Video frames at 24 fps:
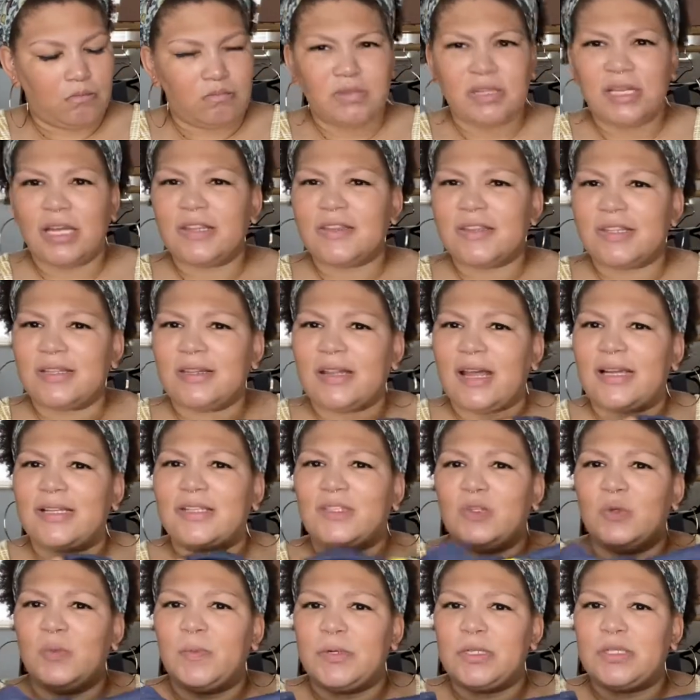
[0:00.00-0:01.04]
nothing like
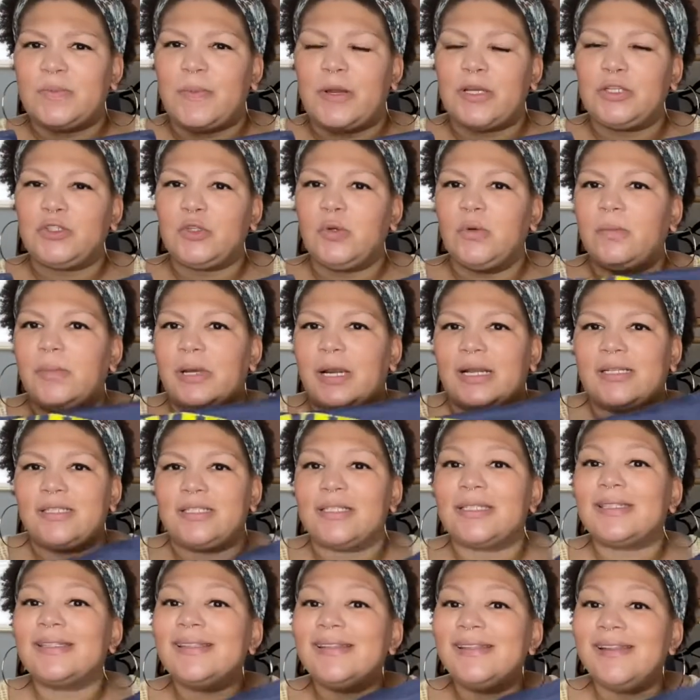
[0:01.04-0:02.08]
super special, but I
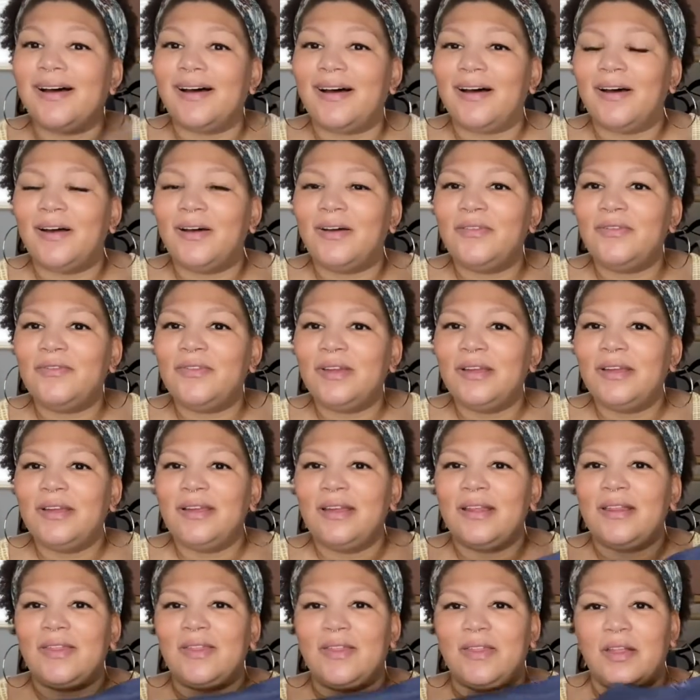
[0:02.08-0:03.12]
just love
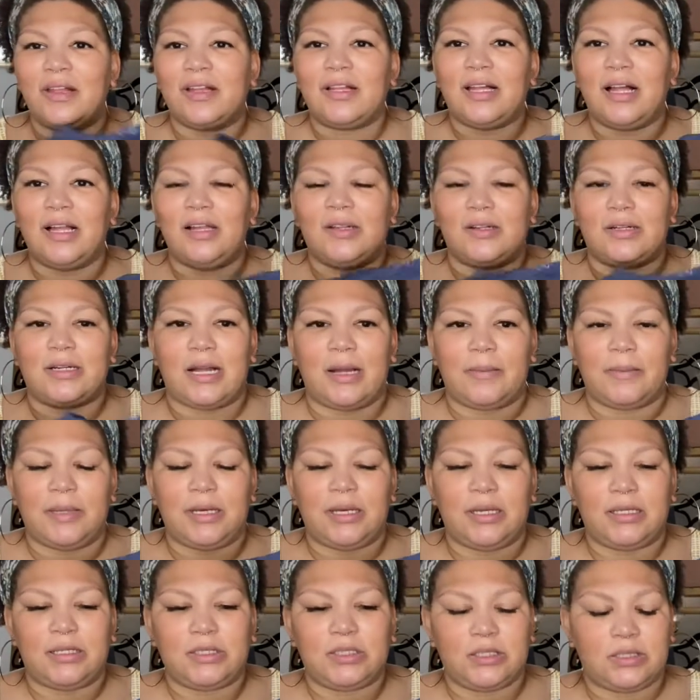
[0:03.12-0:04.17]
the color
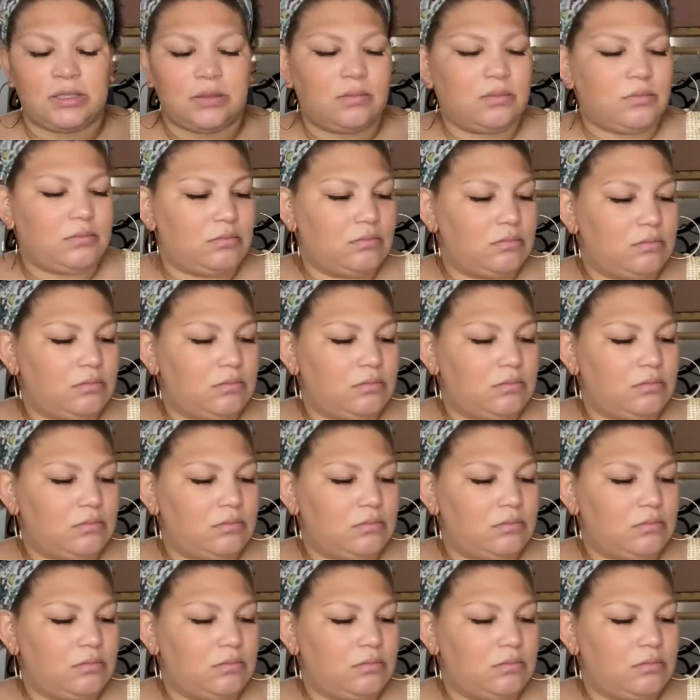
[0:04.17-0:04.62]
combination.